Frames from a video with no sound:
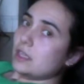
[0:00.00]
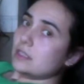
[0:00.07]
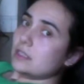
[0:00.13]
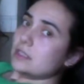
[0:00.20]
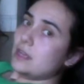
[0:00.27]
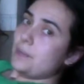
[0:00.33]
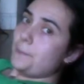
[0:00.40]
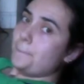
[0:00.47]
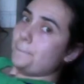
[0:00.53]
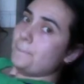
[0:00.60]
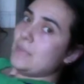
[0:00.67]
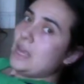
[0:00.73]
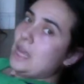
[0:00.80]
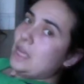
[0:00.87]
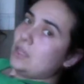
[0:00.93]
up.
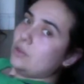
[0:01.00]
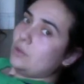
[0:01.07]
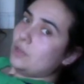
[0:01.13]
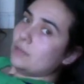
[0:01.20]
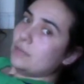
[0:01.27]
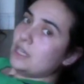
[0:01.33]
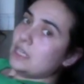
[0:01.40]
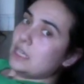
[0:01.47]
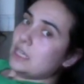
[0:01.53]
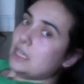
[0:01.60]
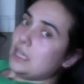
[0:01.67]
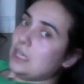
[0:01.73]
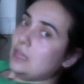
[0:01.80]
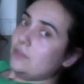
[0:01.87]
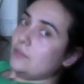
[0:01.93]
You want to make it
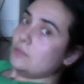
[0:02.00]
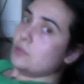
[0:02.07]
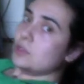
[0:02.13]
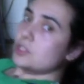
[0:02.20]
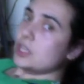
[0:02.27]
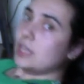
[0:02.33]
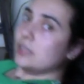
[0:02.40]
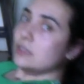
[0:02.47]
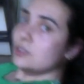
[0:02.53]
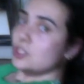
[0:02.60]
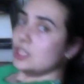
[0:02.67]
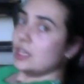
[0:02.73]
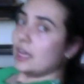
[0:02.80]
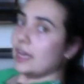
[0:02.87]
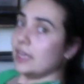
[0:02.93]
even more challenging
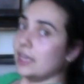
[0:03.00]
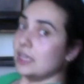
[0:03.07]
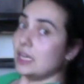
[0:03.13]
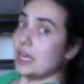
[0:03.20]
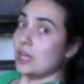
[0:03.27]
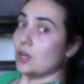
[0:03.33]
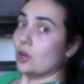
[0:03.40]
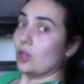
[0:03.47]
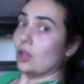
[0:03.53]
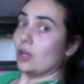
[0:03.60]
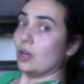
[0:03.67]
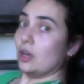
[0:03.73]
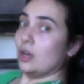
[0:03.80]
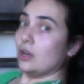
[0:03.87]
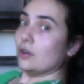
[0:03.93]
at an angle.
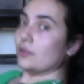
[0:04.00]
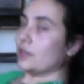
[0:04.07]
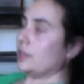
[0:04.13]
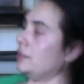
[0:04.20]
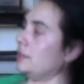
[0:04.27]
Okay?